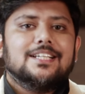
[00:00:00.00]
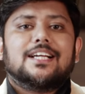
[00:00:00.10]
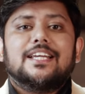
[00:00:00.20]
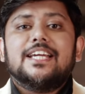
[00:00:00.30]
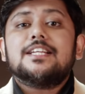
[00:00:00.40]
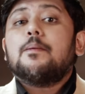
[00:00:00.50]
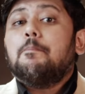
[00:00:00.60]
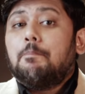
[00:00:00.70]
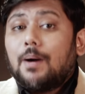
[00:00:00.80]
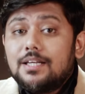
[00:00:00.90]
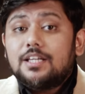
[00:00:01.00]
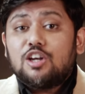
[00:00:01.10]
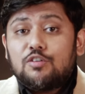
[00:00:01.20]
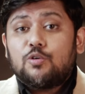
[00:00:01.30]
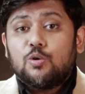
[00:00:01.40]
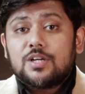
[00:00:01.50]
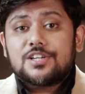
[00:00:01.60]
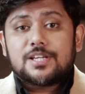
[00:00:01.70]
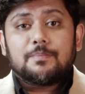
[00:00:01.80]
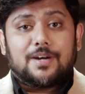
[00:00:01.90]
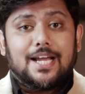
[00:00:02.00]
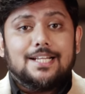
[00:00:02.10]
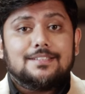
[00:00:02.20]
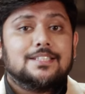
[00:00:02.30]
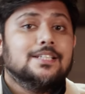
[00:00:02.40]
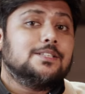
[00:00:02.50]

create a bundle of ownership rights